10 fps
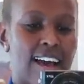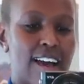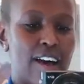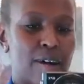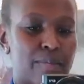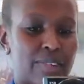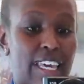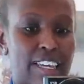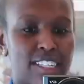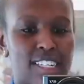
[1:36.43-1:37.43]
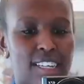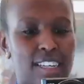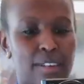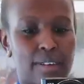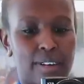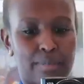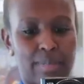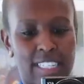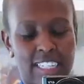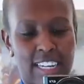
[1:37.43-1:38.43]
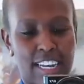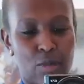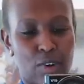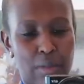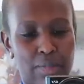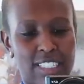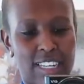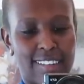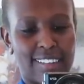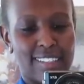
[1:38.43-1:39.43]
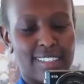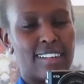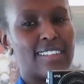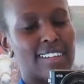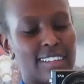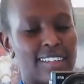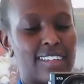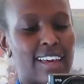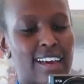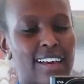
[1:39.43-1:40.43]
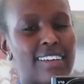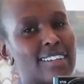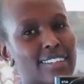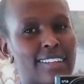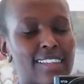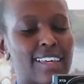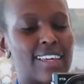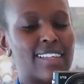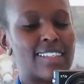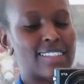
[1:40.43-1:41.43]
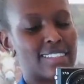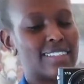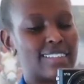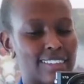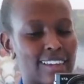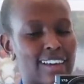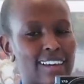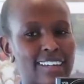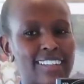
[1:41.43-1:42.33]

Kate Middleton had worn a blazer like this, and I was like, yeah, thanks. Yeah.